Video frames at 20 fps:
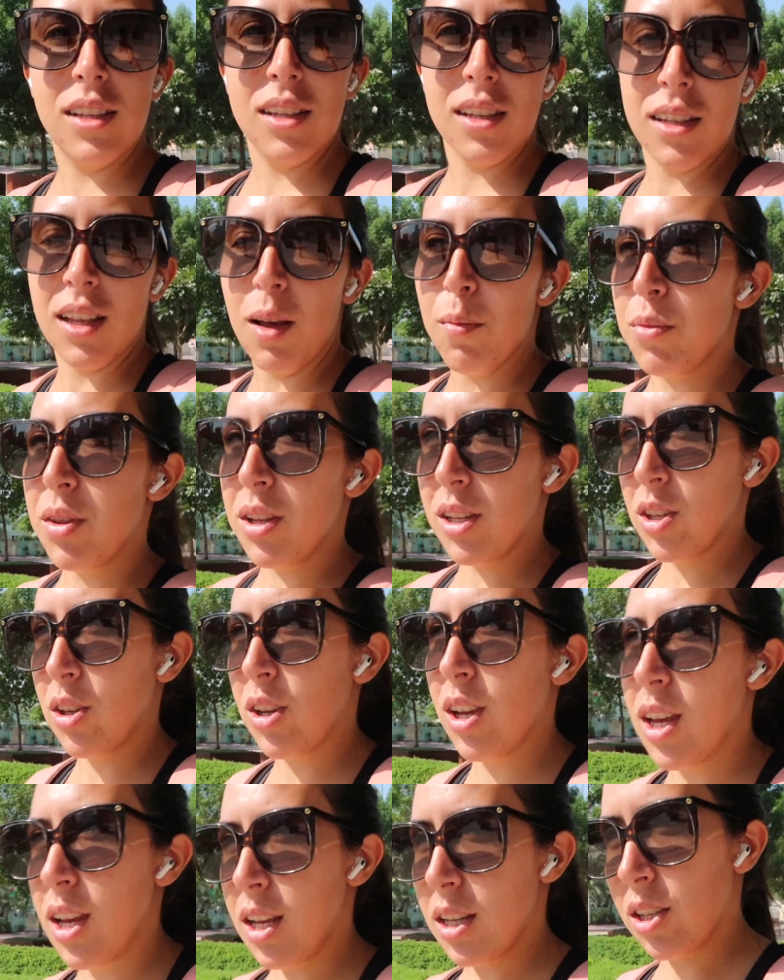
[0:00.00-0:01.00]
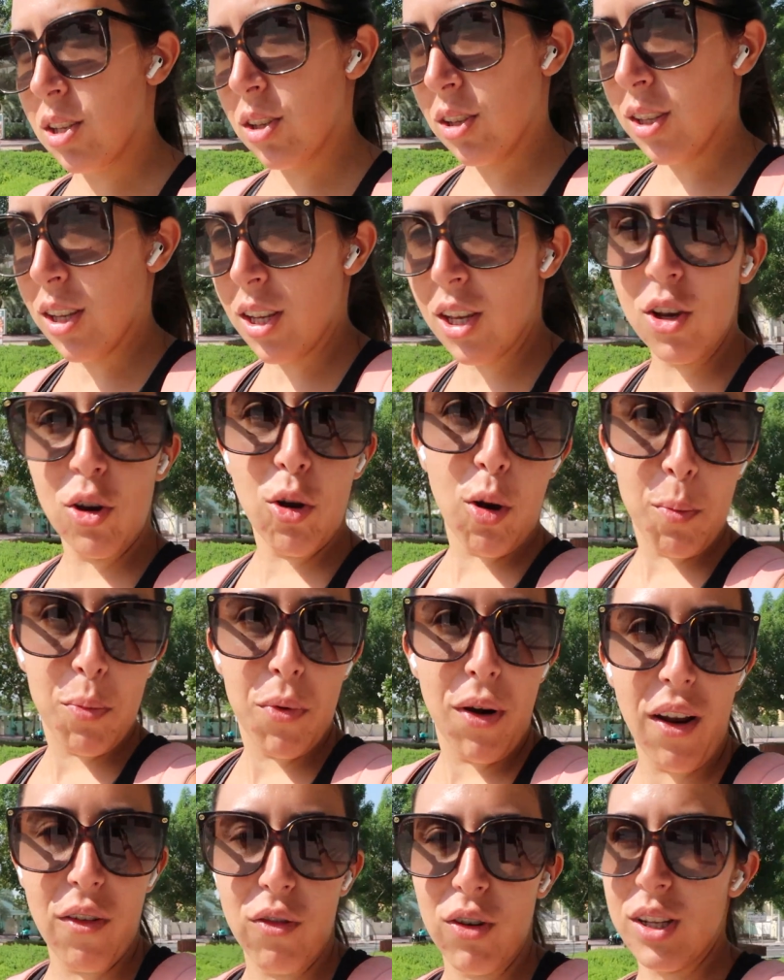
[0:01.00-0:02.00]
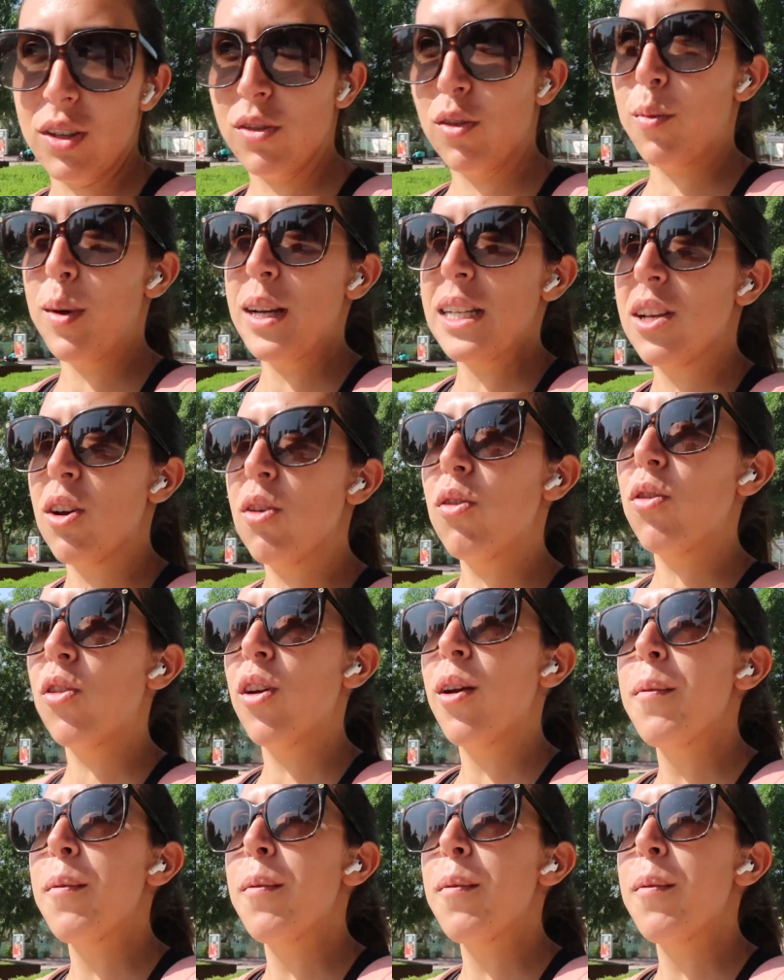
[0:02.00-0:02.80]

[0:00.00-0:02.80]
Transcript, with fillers: something to eat, so secure breakfast for myself.